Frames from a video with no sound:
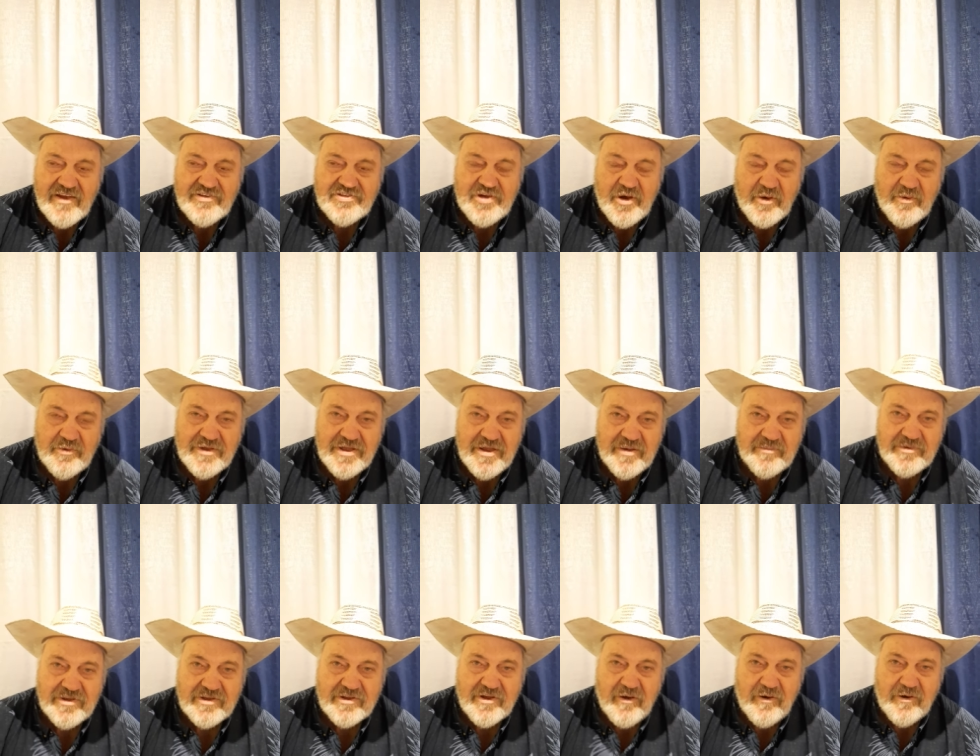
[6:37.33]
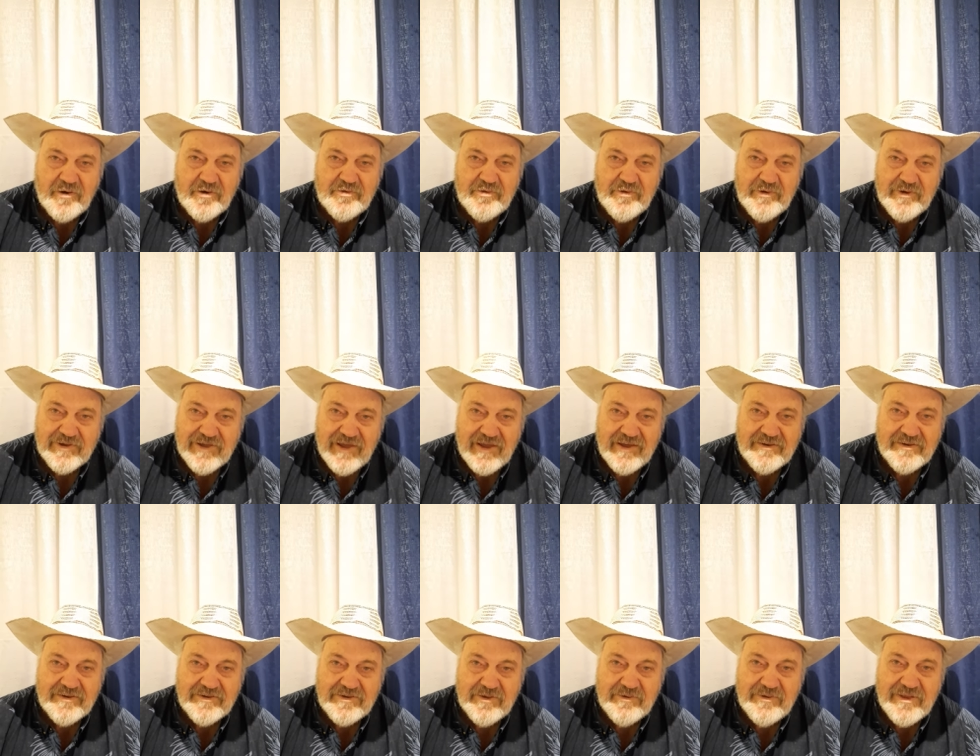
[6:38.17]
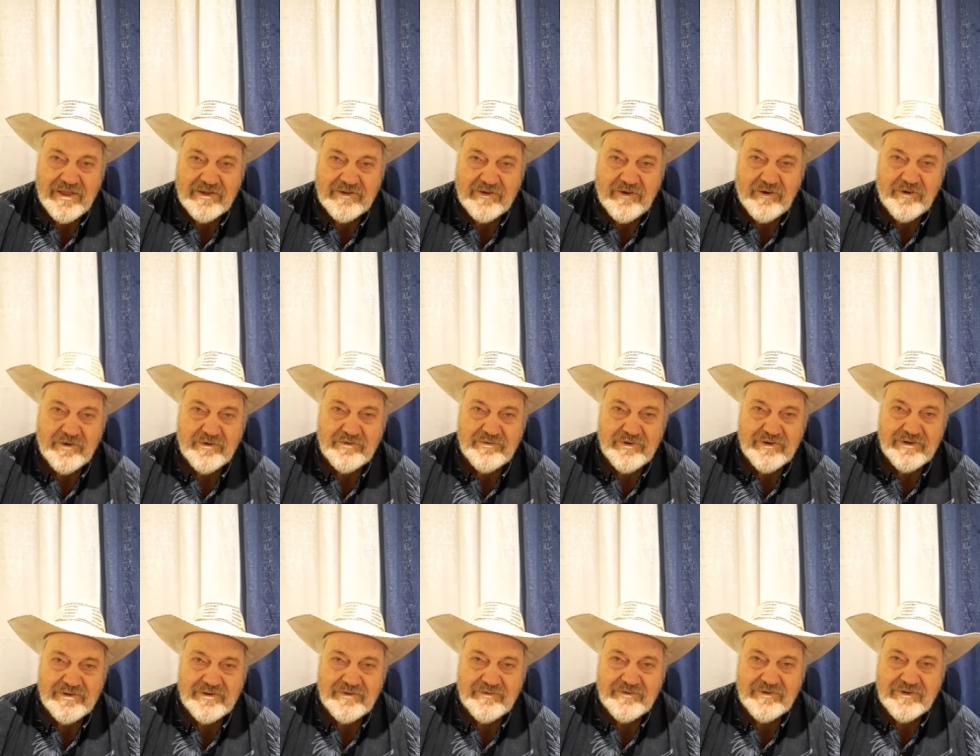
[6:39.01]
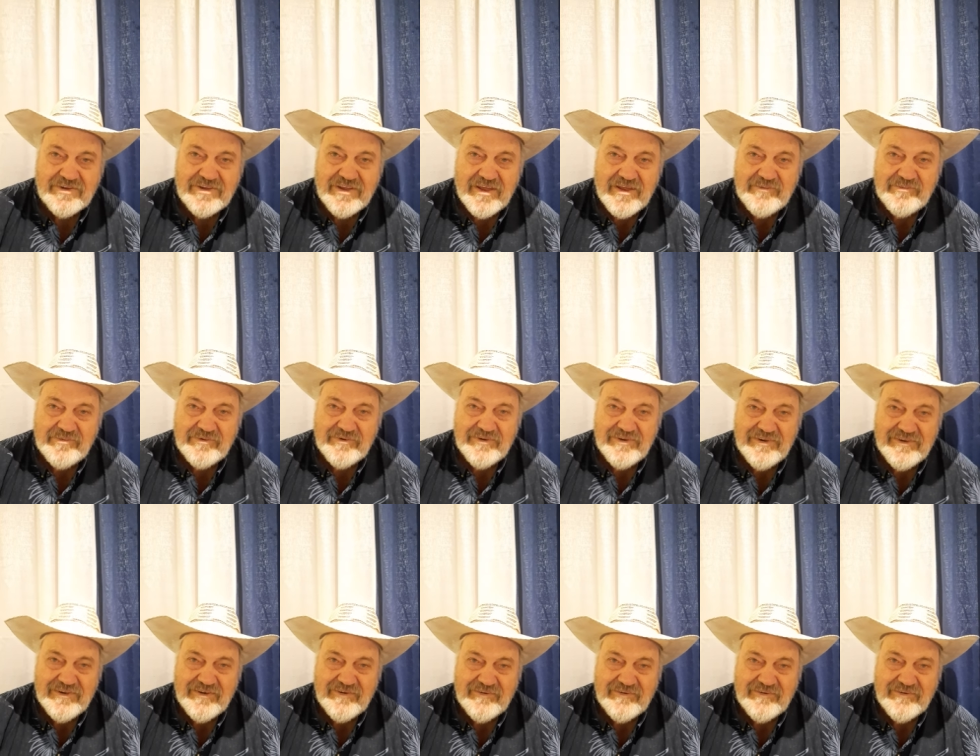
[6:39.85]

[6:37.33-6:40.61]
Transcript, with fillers: showed him the card trick, how to do that card trick on the table. Yeah,